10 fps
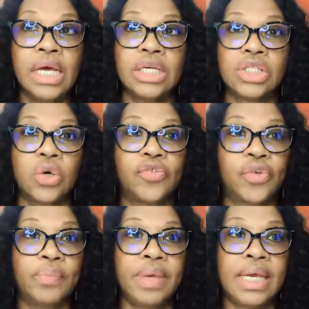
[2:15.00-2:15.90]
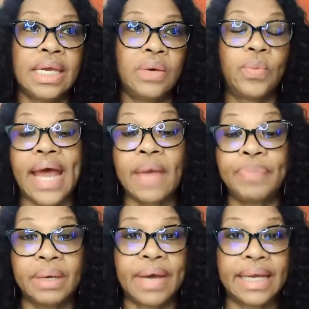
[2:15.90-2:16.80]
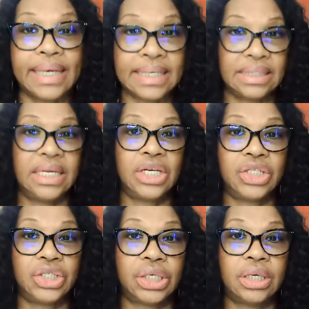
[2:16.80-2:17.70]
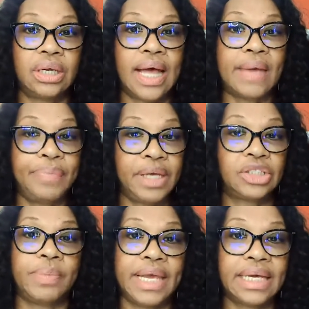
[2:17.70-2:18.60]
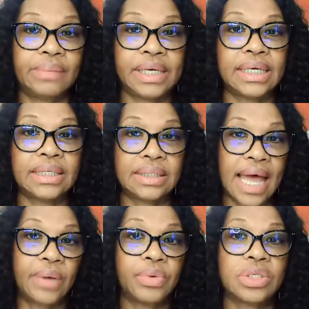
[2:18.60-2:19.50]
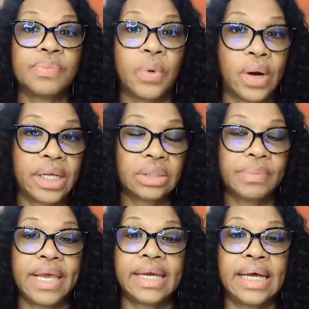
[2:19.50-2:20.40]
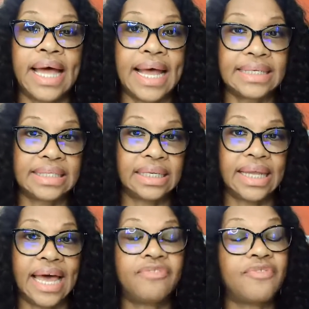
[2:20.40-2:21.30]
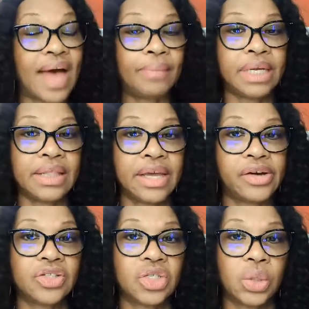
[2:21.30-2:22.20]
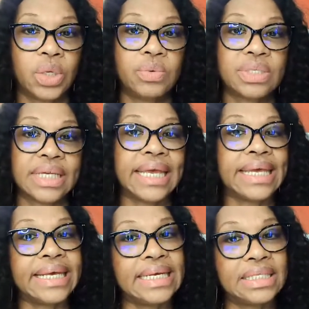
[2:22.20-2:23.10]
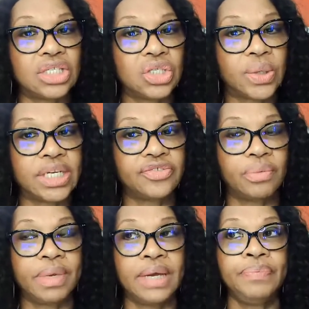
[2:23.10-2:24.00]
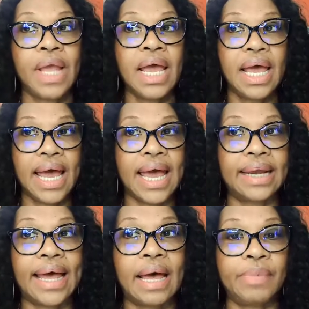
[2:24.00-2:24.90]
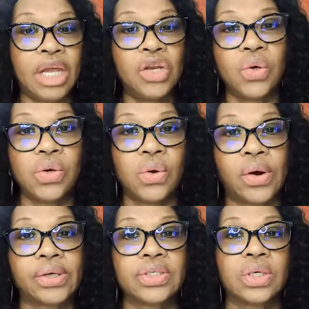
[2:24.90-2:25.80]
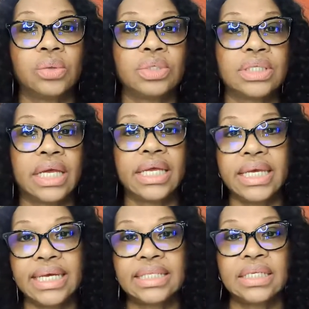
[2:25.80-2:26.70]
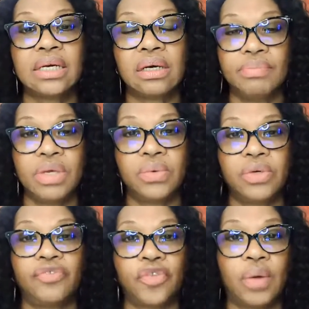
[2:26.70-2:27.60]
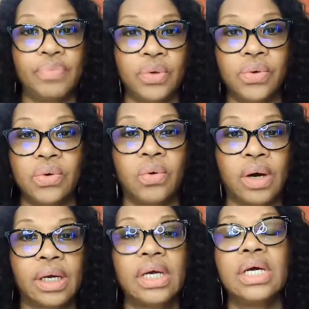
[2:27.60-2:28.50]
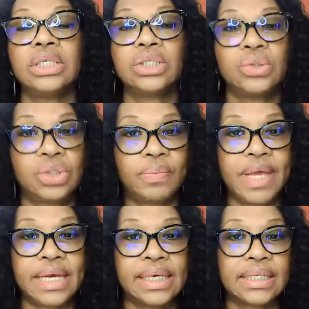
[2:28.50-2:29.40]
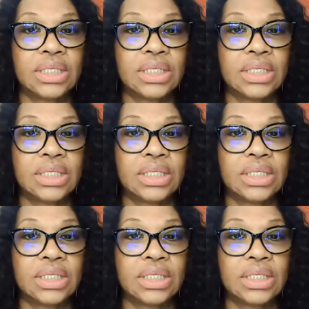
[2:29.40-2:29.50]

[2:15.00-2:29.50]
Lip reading: So for me, when I picked my destination, I picked Jamaica because I was born in Jamaica. I still had family there, so it was an easy choice for me. And I'm in New York, so it was an easy commute from New York to Jamaica.